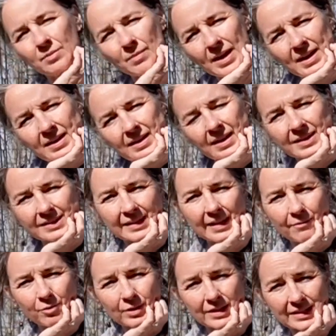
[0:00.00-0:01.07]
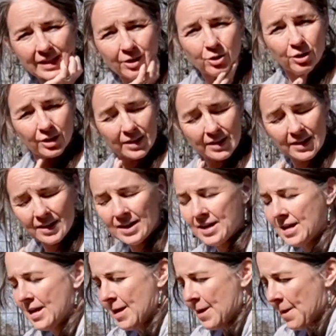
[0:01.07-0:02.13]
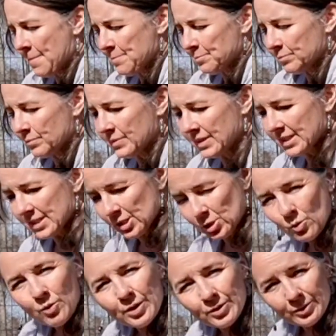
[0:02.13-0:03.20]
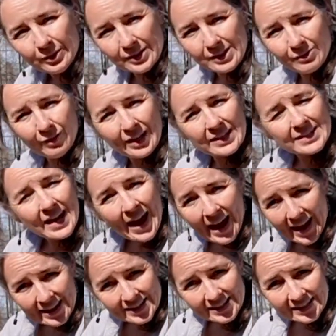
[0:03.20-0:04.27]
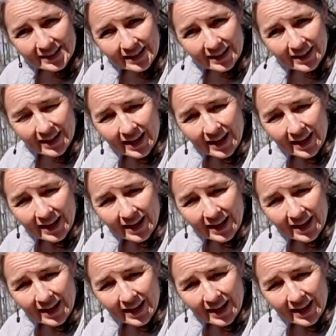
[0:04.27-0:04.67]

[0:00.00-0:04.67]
made it as level as I could. This soil looks fantastic.